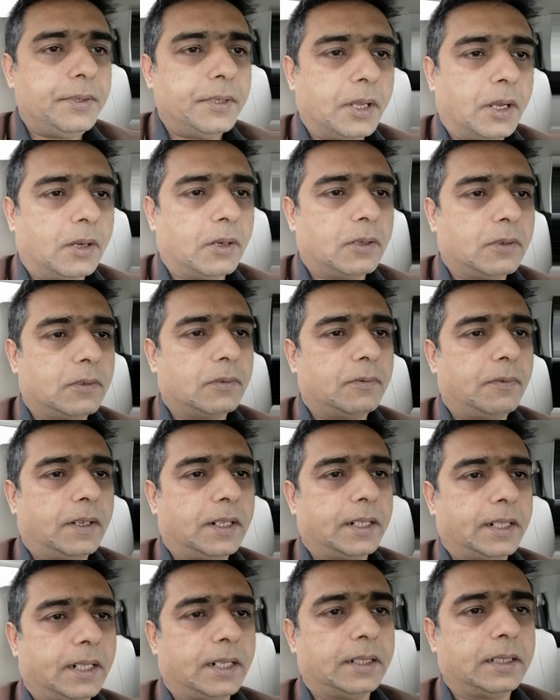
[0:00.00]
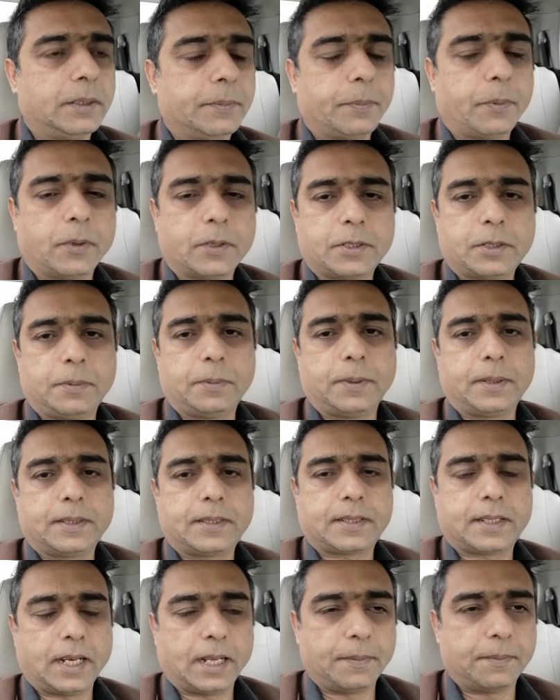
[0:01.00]
Now, what are the possible
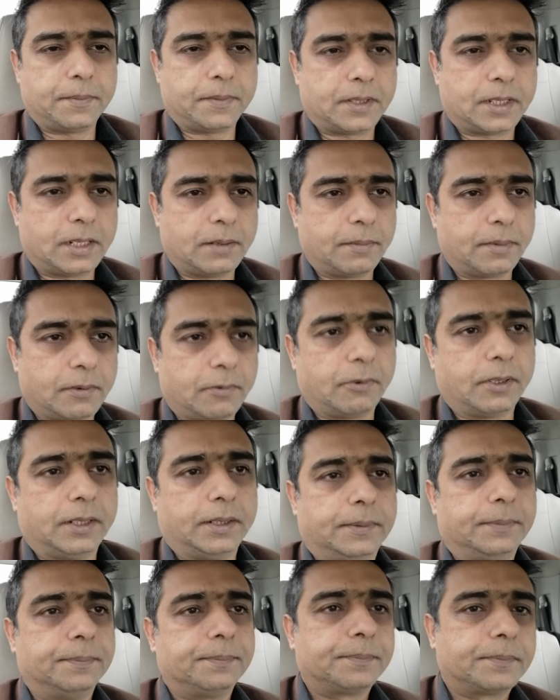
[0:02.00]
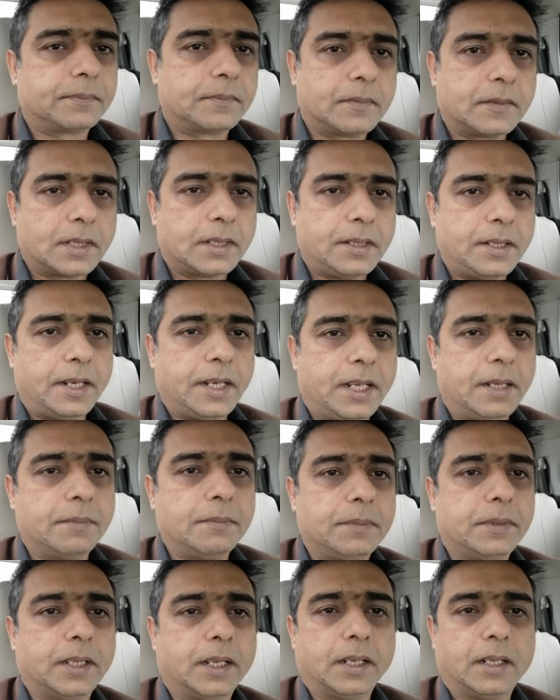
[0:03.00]
stems? Number 1,
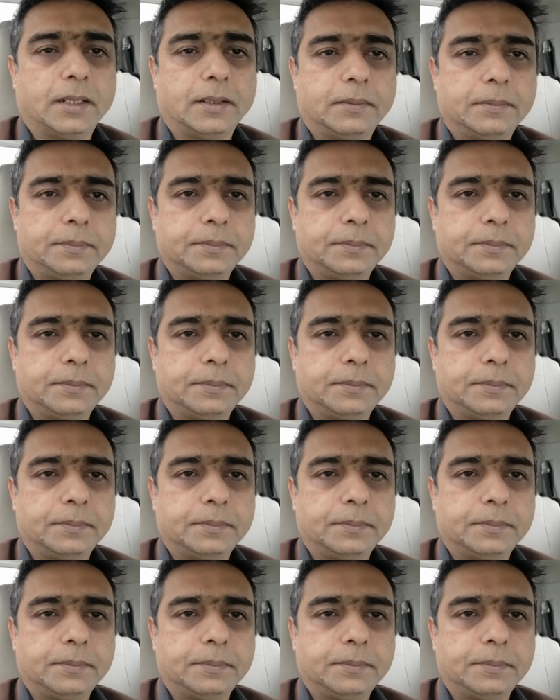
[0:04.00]
name the